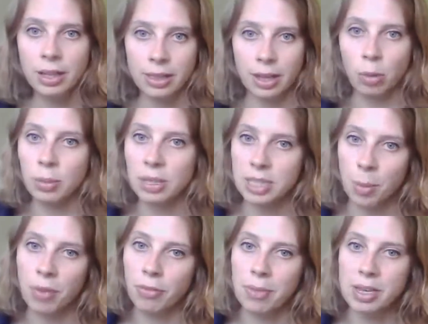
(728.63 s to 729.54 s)
There will be some
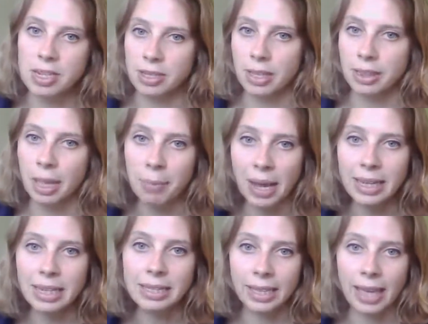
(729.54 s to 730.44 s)
information that they might
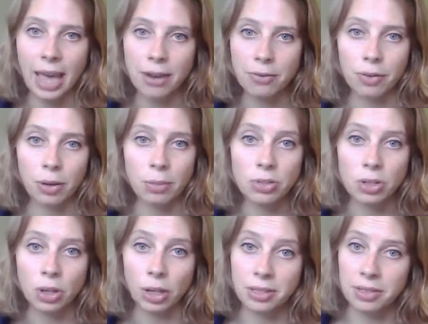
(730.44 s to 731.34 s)
need to get from
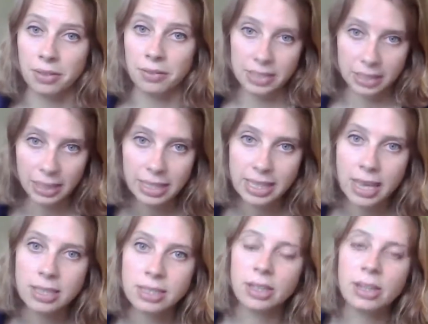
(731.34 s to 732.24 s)
talking to the
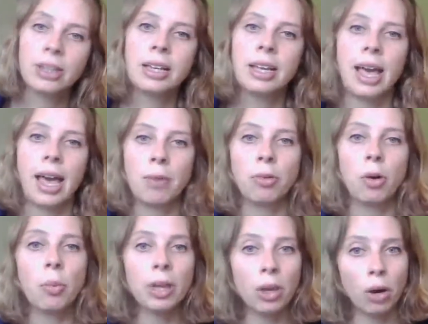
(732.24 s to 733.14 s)
facilitator. And
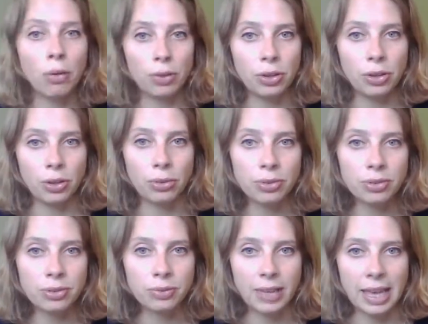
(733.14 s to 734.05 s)
what we often
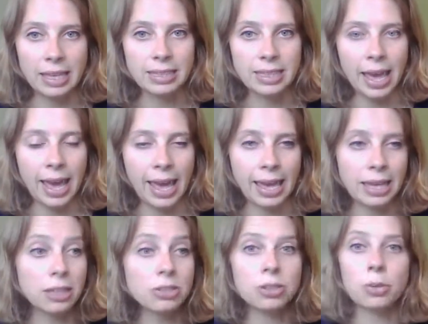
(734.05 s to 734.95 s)
use is
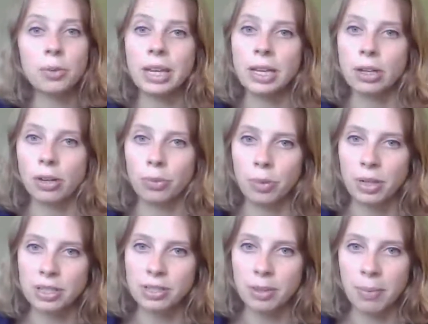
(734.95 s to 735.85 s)
a screen on
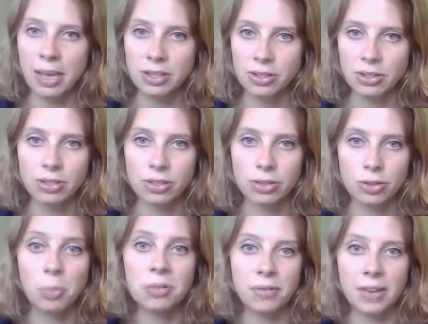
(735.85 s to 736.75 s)
which the patient's
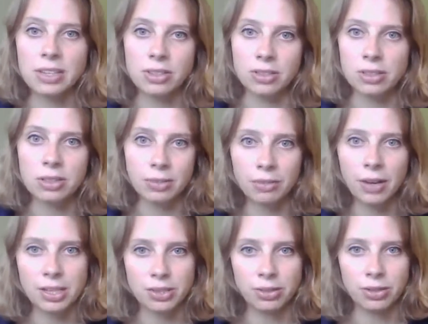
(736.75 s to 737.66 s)
observations and
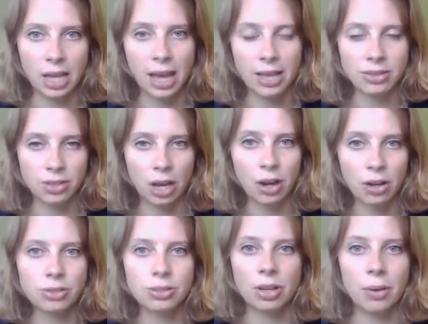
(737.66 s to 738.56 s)
vital signs are.
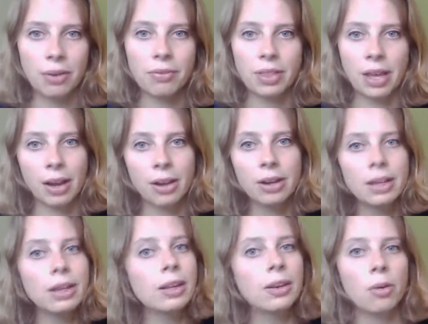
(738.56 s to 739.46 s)
So
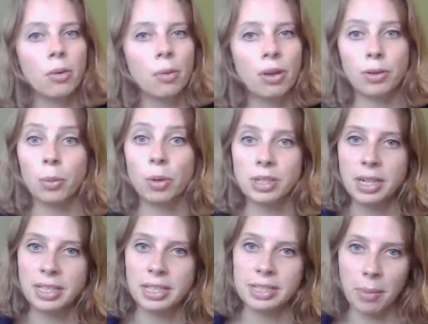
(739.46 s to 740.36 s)
if you're
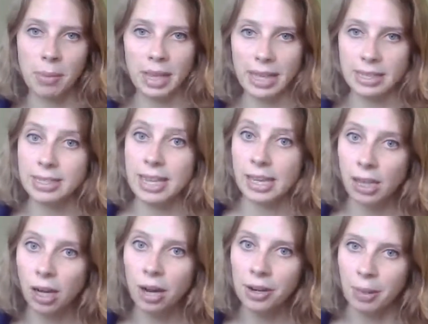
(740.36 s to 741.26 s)
wanting to simulate a
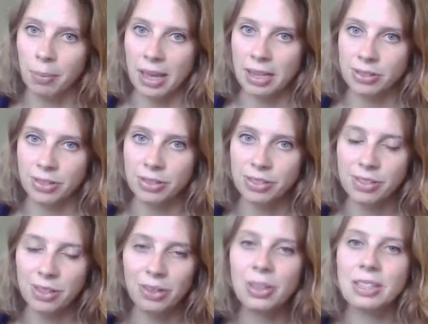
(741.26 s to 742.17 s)
tachycardic patient,
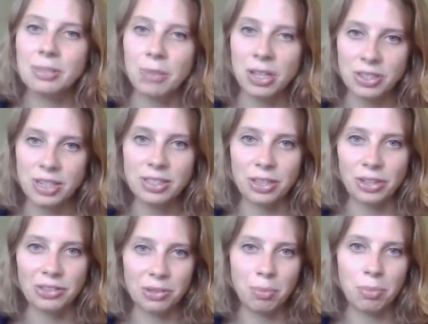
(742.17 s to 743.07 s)
it's much
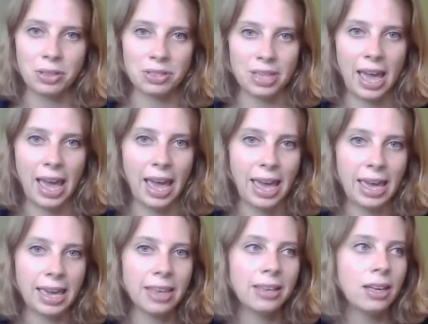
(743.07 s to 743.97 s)
easier to put
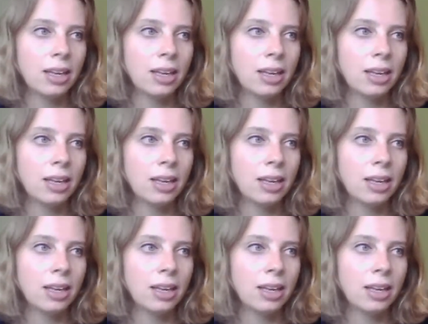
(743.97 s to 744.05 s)
a